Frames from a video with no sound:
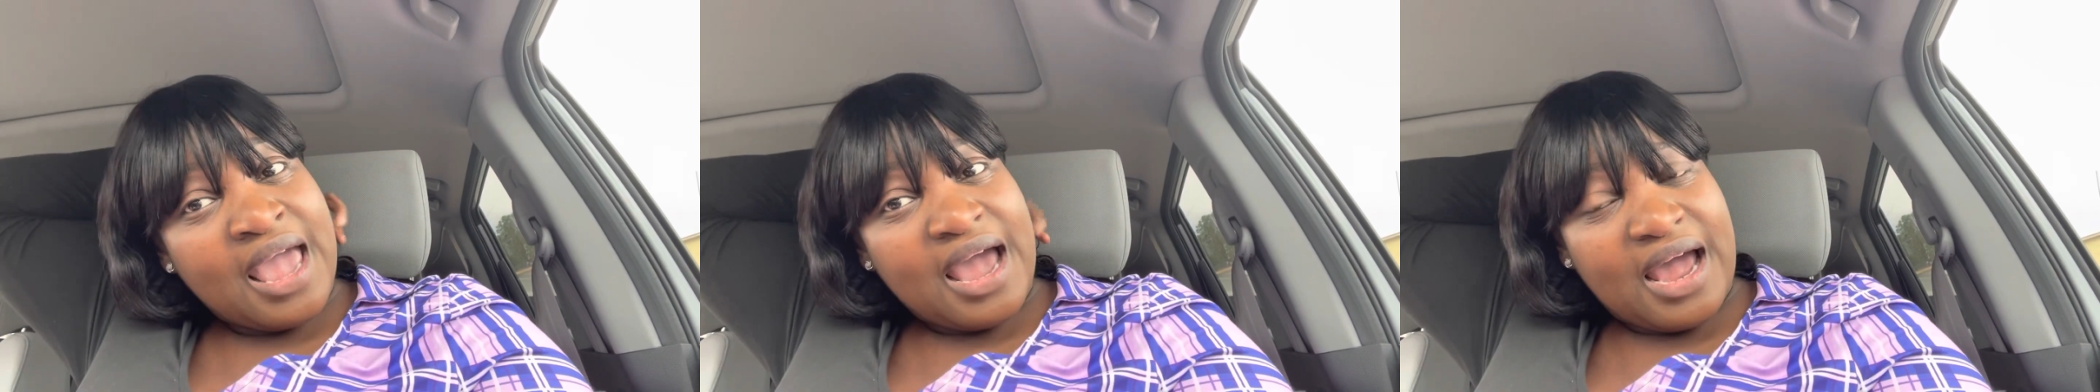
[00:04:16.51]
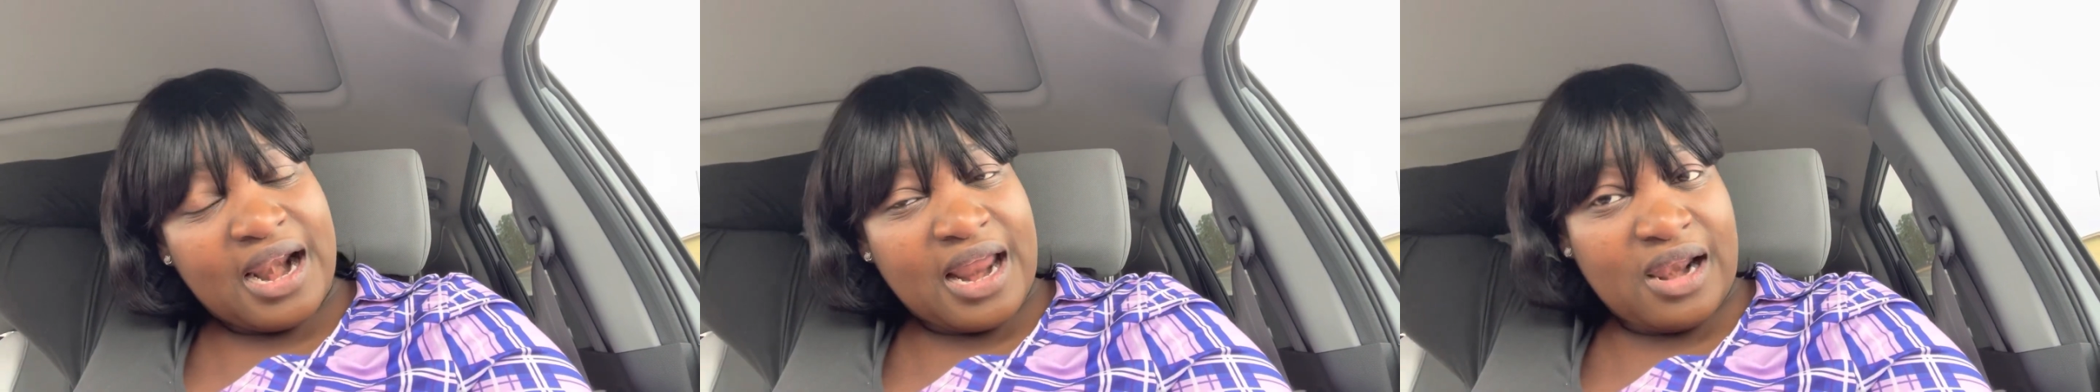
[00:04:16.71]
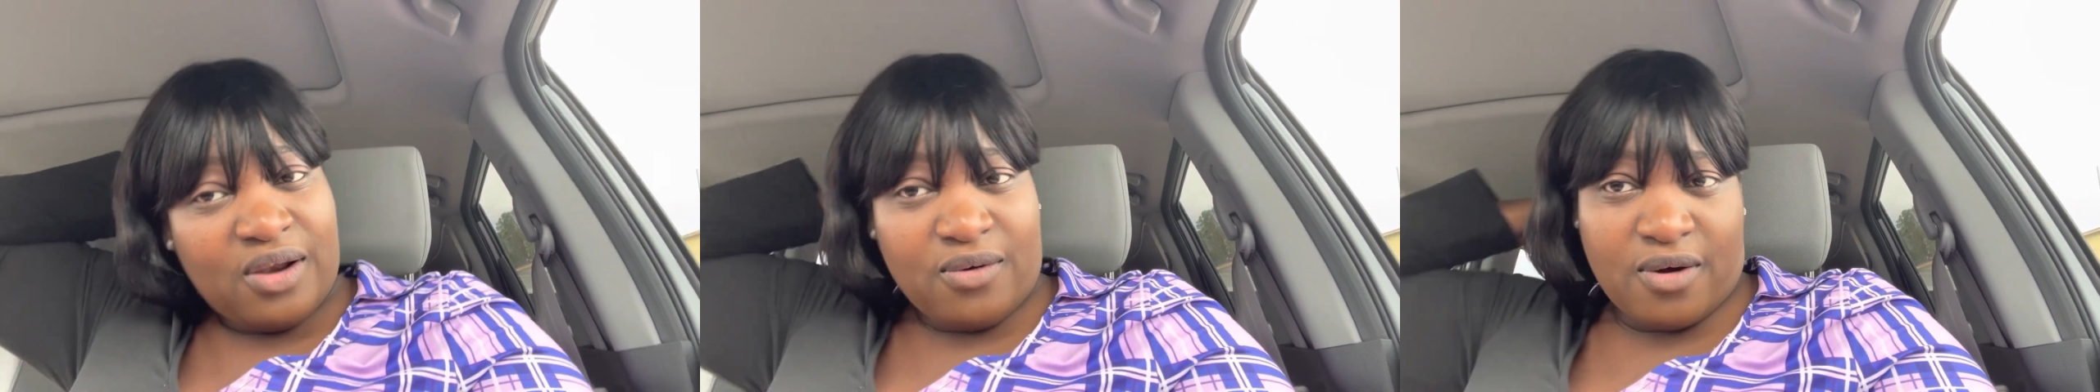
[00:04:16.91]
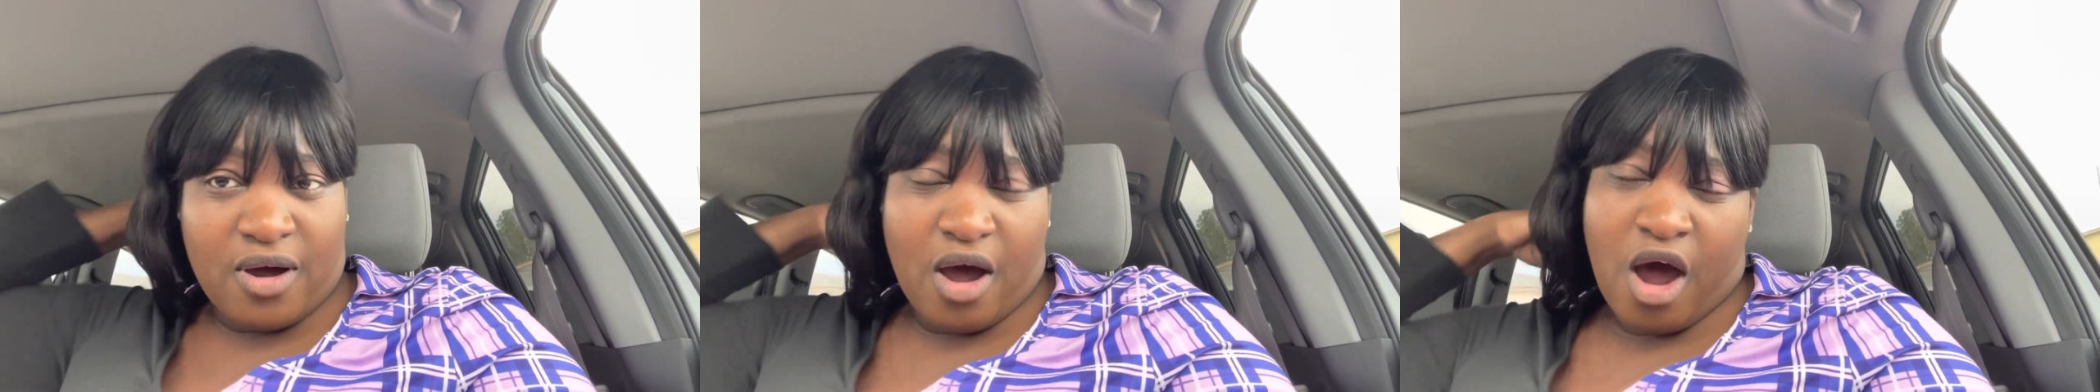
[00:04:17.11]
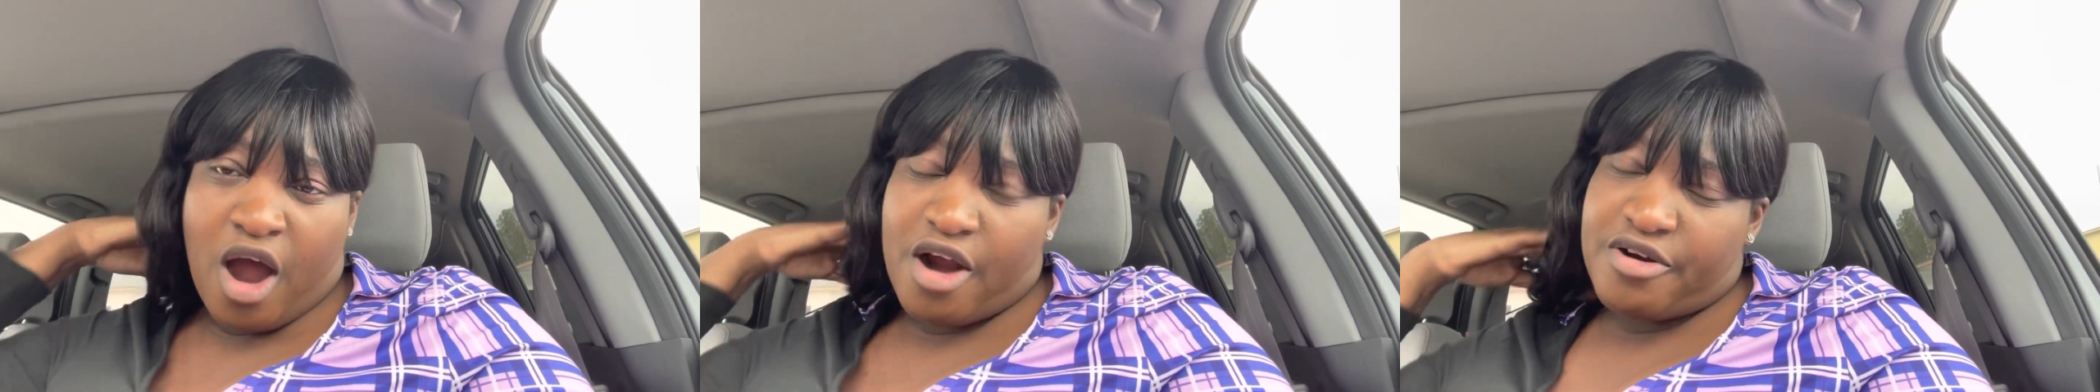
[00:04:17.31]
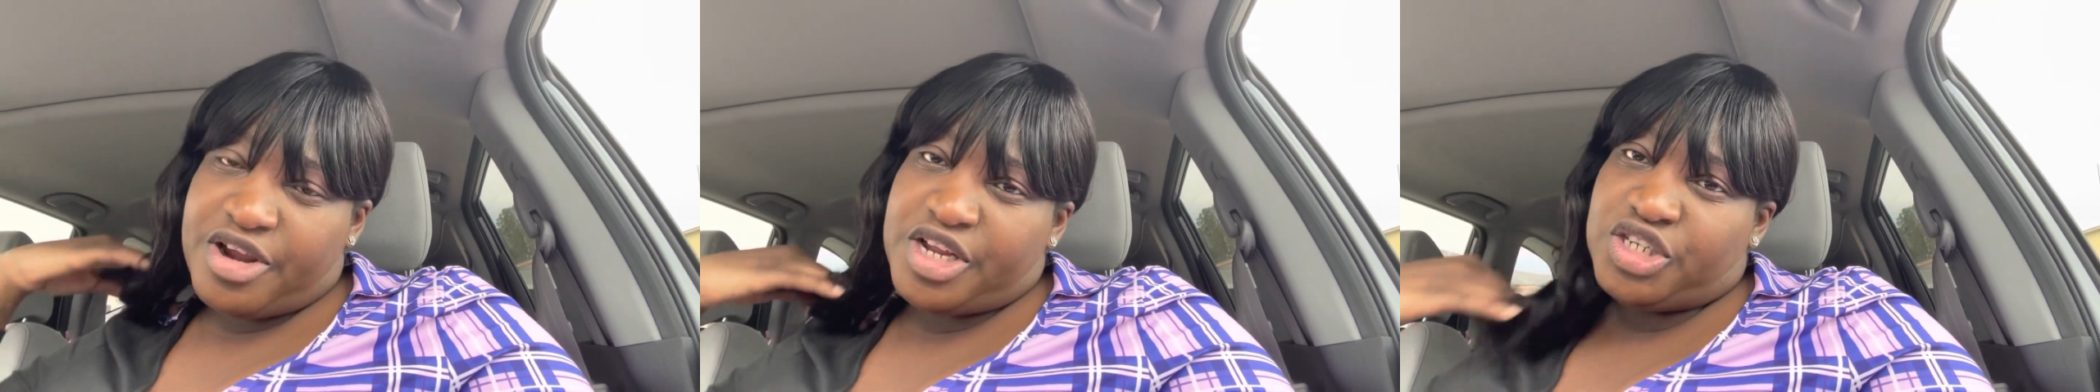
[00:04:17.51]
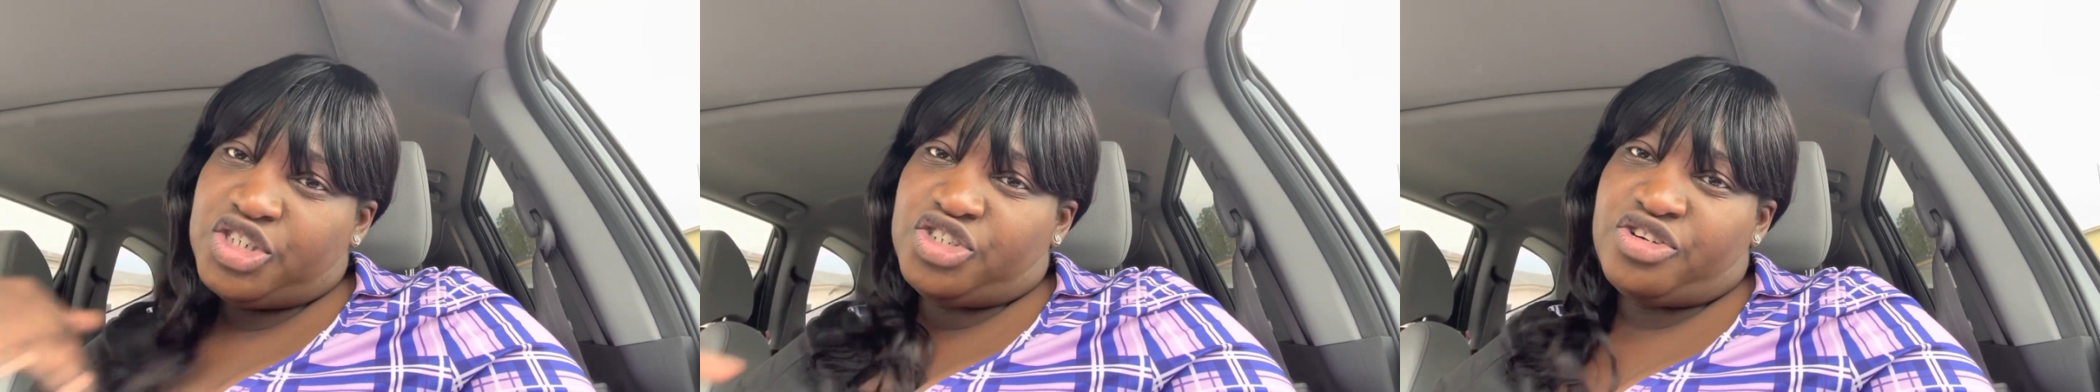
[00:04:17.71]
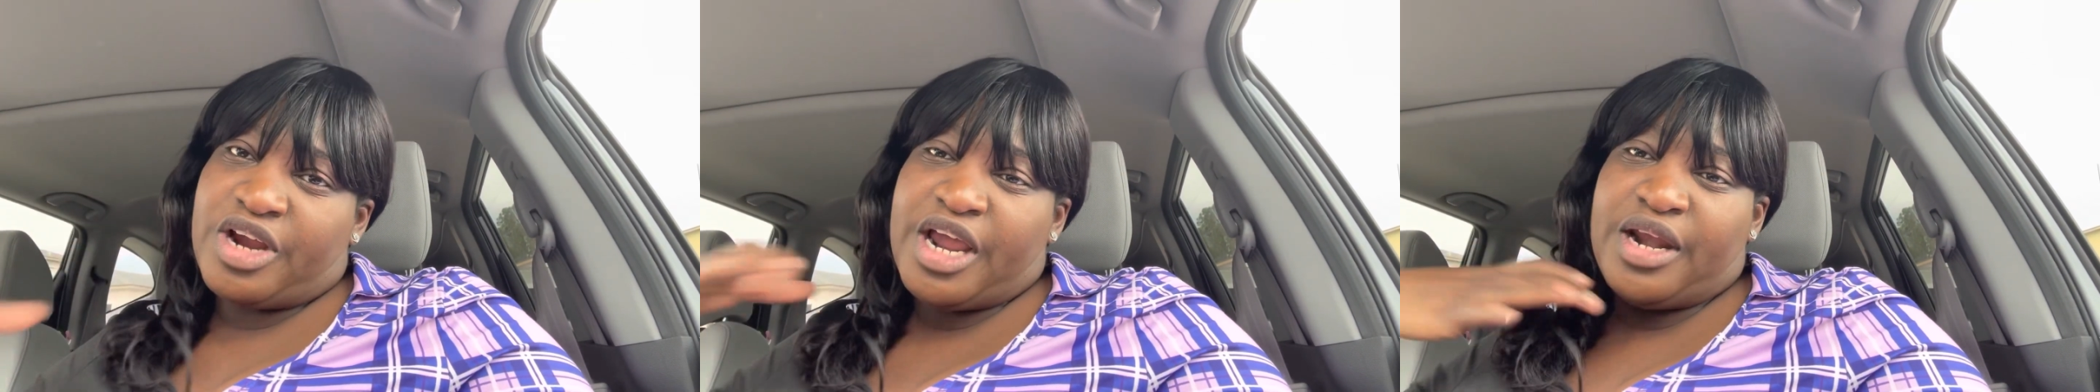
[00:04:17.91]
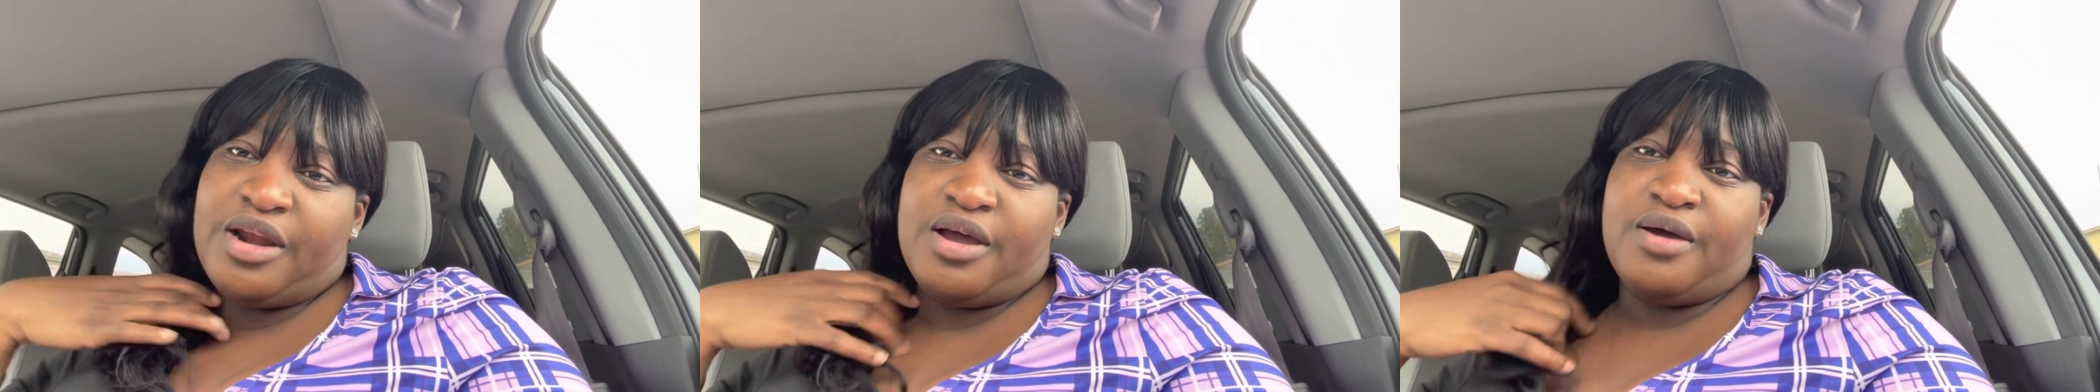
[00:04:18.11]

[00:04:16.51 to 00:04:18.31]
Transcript: and I look orange right now.